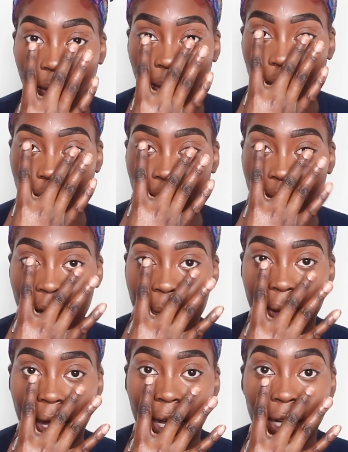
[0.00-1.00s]
all the way
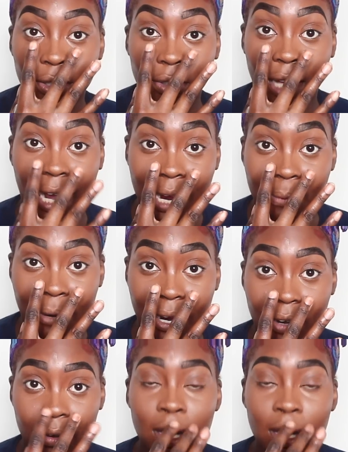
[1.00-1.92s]
up under the eyebrow.